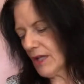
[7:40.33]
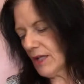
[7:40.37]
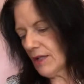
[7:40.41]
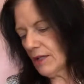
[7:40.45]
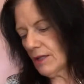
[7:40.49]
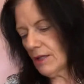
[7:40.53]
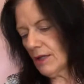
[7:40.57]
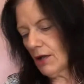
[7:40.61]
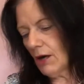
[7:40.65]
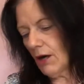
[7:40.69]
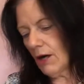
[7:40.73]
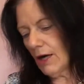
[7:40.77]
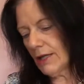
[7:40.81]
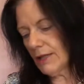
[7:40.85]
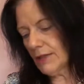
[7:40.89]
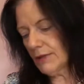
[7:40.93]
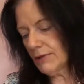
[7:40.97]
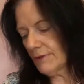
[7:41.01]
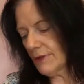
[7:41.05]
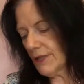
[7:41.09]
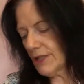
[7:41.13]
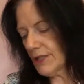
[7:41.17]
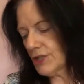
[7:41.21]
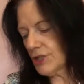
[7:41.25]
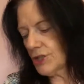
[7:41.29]
like
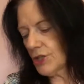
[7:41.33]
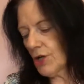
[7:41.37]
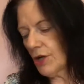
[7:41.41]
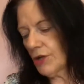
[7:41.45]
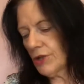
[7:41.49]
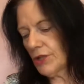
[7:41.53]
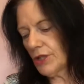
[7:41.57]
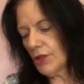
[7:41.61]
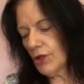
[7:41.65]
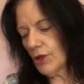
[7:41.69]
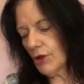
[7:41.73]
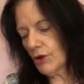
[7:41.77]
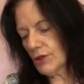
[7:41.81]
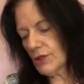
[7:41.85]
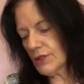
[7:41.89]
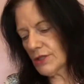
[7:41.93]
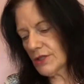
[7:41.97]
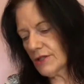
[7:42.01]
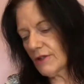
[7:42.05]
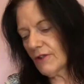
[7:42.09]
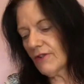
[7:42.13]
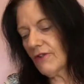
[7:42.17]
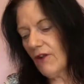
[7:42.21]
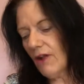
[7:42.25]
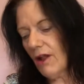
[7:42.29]
they show you lots
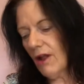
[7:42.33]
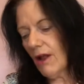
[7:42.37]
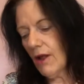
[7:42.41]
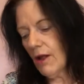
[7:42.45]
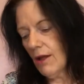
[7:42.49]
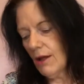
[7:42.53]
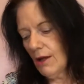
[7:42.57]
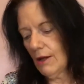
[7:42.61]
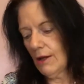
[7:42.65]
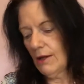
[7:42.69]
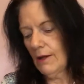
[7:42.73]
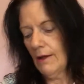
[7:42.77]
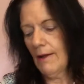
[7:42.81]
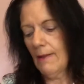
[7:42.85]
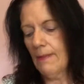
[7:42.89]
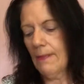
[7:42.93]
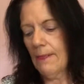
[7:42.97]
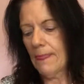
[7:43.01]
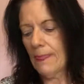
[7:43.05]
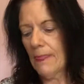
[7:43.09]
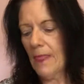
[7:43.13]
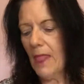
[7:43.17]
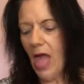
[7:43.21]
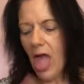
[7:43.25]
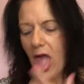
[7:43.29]
of
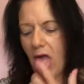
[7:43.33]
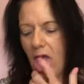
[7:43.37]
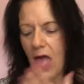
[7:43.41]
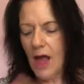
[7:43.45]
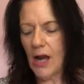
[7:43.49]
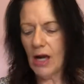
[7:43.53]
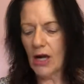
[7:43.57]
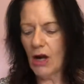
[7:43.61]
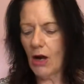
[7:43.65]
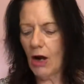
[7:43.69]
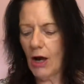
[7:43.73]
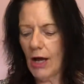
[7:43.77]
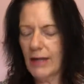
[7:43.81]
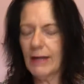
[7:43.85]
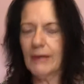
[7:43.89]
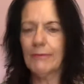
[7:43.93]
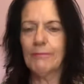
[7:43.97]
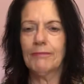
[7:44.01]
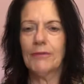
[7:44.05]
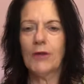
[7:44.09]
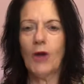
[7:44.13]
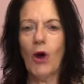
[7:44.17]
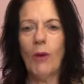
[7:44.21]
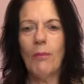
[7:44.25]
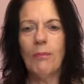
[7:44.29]
like
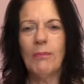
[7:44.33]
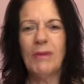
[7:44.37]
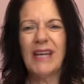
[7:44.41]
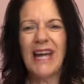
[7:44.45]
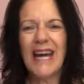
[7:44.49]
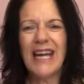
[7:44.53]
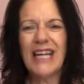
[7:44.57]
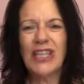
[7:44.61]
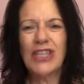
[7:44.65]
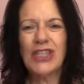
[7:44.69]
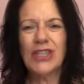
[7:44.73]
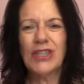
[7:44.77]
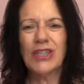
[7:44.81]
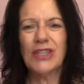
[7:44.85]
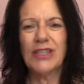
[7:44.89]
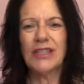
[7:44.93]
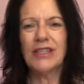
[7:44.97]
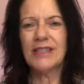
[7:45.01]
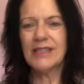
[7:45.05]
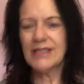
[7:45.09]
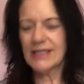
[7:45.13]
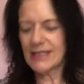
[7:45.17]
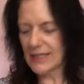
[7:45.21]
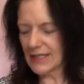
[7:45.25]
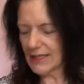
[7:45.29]

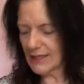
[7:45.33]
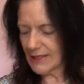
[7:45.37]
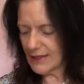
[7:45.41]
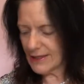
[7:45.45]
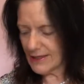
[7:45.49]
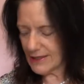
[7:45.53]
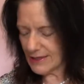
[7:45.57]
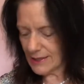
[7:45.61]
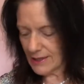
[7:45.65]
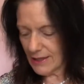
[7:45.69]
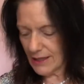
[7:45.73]
combinations and